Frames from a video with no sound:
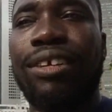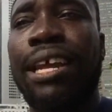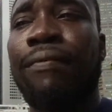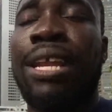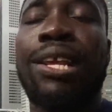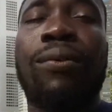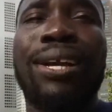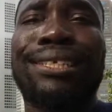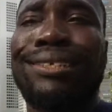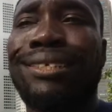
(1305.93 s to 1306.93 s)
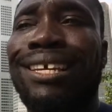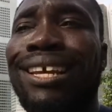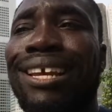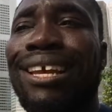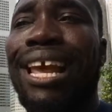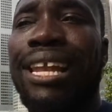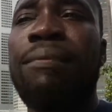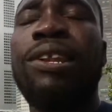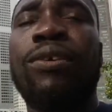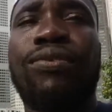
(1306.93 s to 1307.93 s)
If you have any questions, and
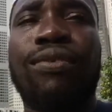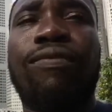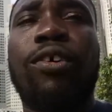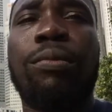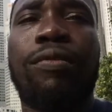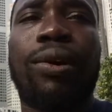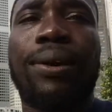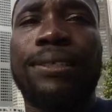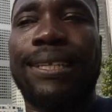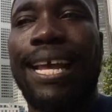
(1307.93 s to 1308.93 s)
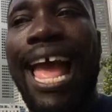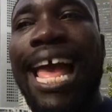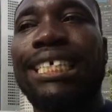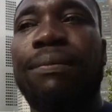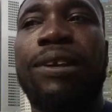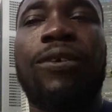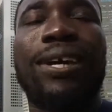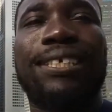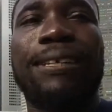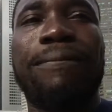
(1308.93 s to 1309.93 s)
let me know through the form of a question. Ask me a
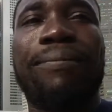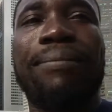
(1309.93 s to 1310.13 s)
question.